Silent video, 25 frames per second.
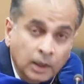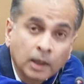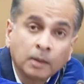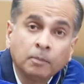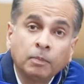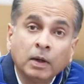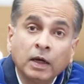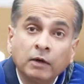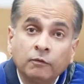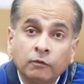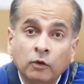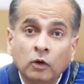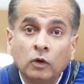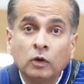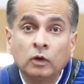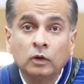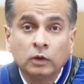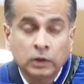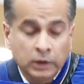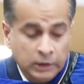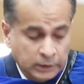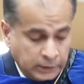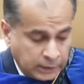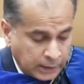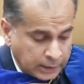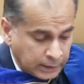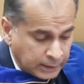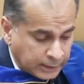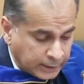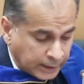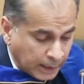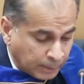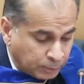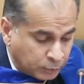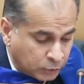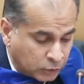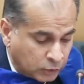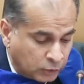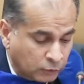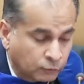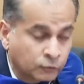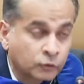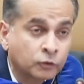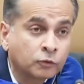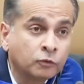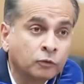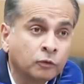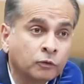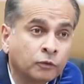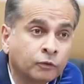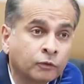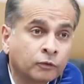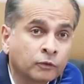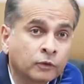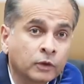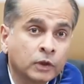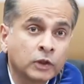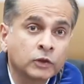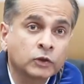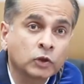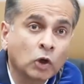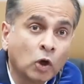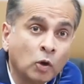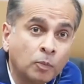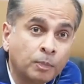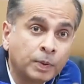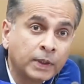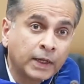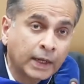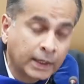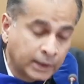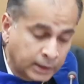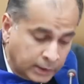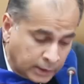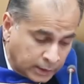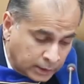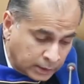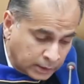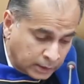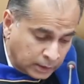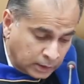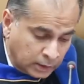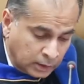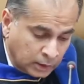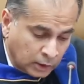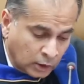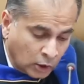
Above all, its conception of truth is open-ended,